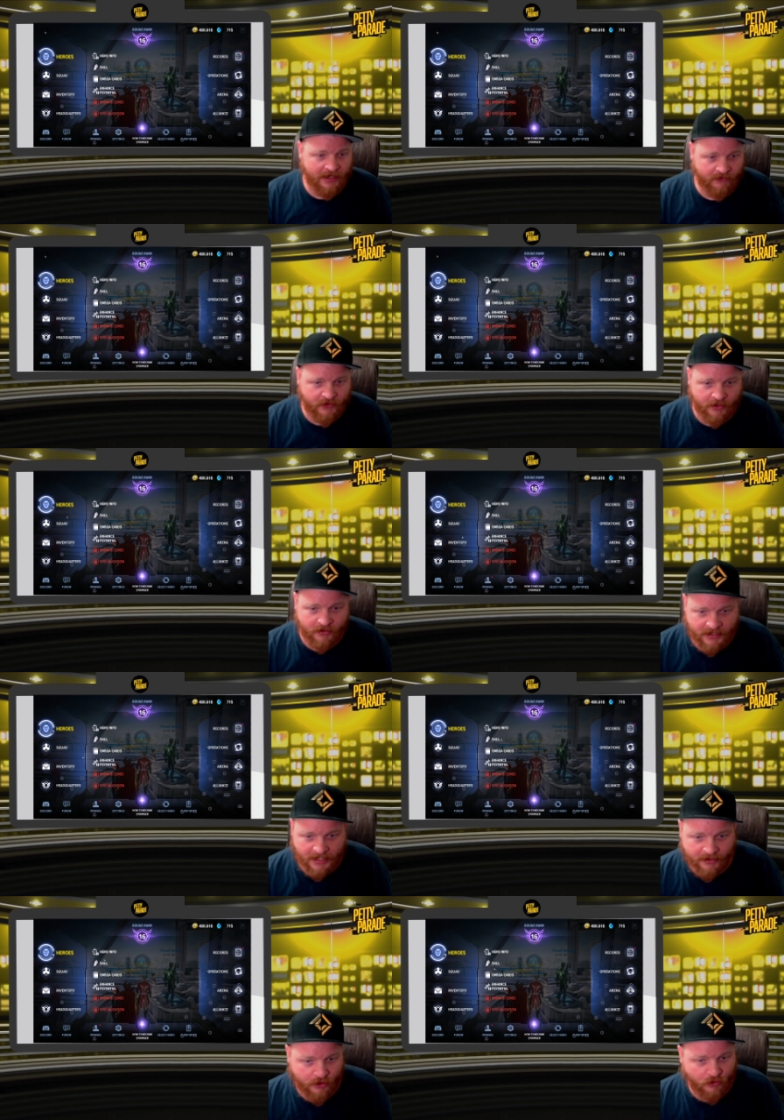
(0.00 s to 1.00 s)
If there's a
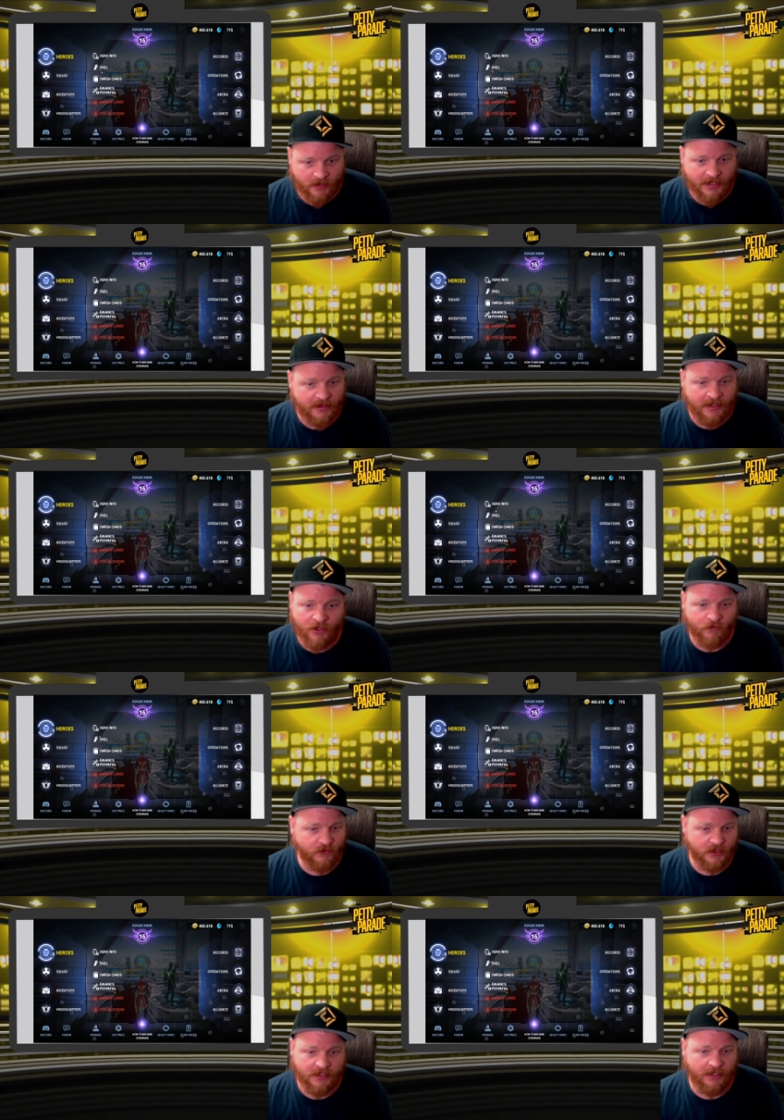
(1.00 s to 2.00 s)
little red thing over
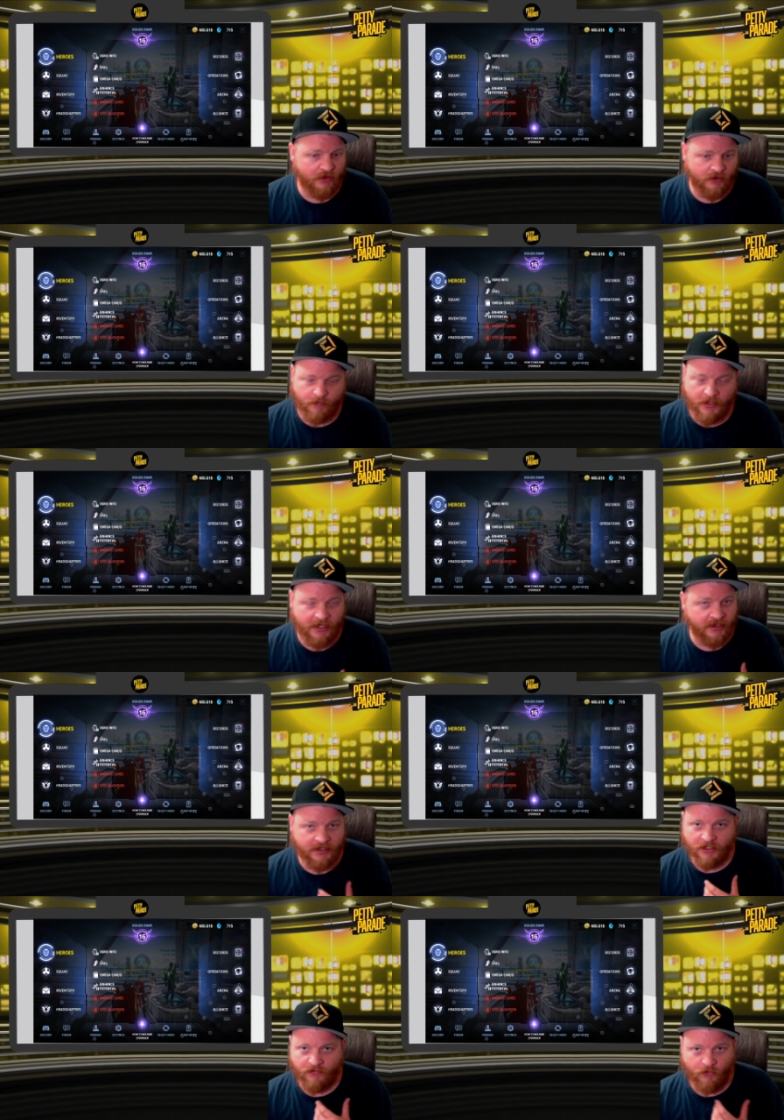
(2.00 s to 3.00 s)
skills because
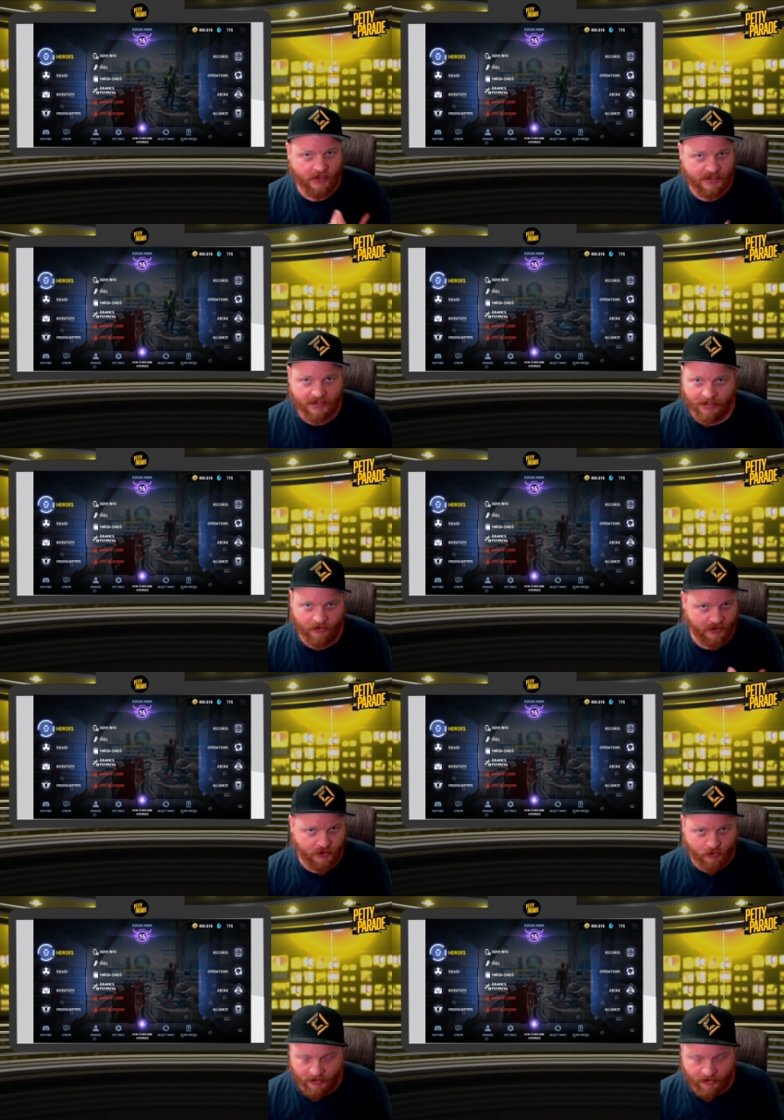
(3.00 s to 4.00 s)
it's for a skill that
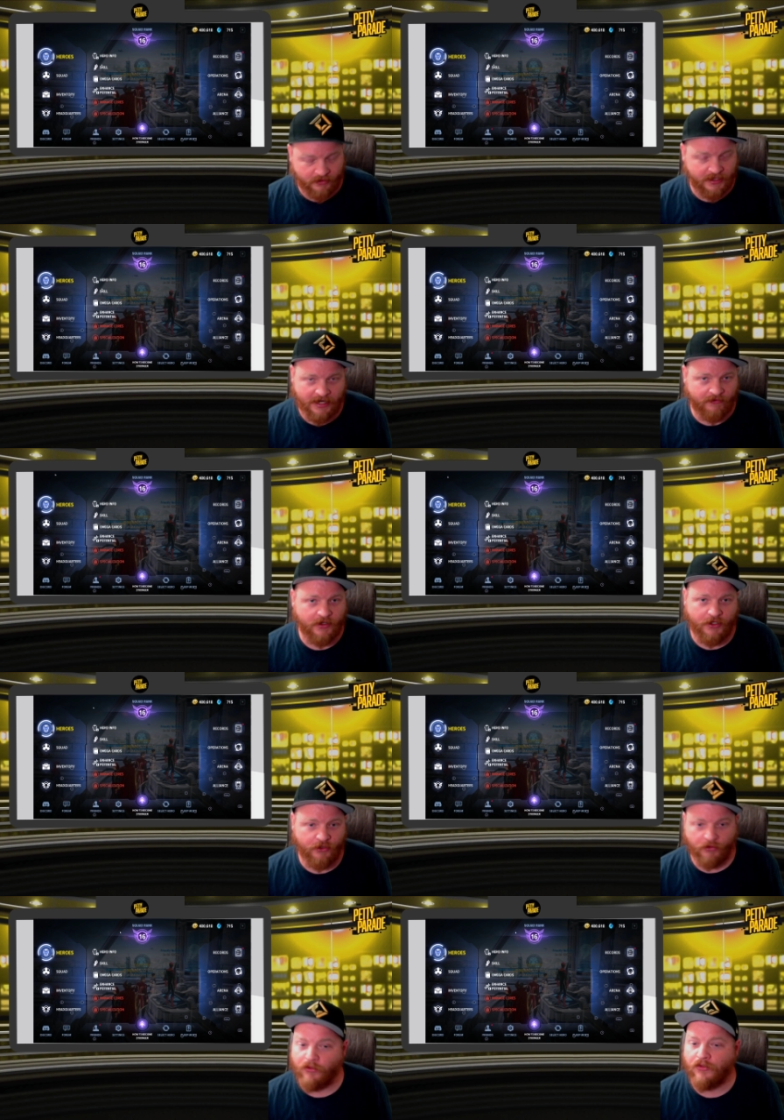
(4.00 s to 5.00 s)
you literally never
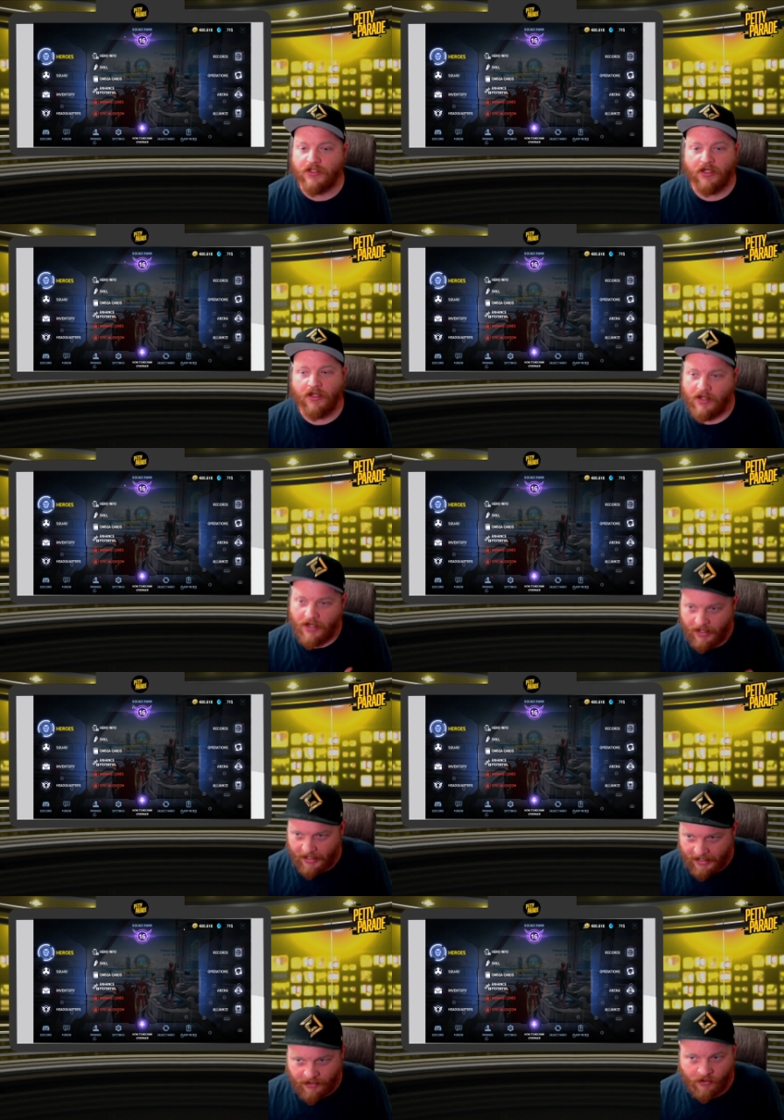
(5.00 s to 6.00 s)
use,
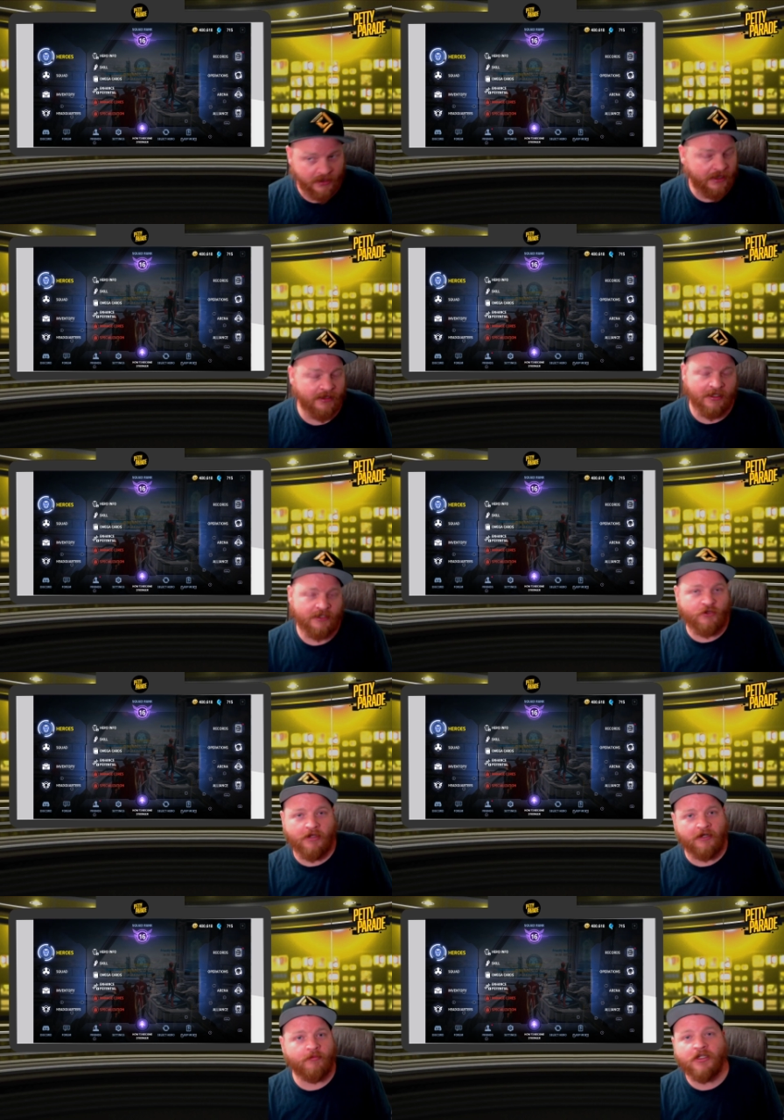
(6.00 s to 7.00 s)
ignore it unless you
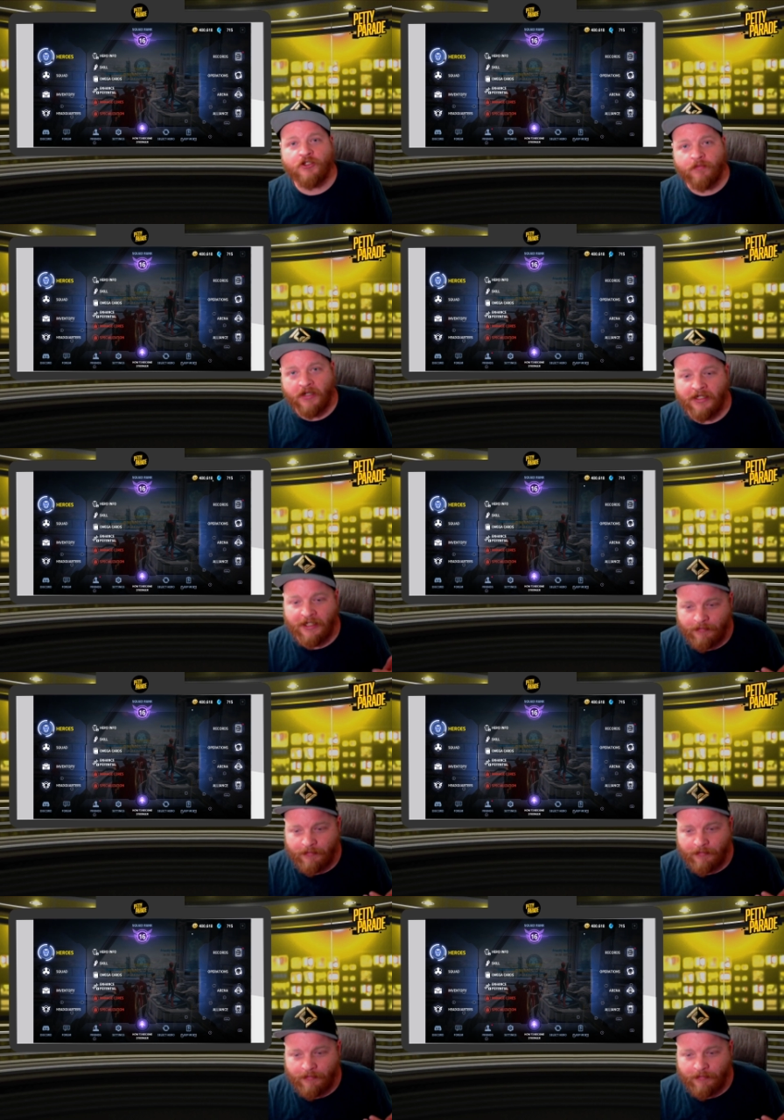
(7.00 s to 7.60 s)
got a bunch of money.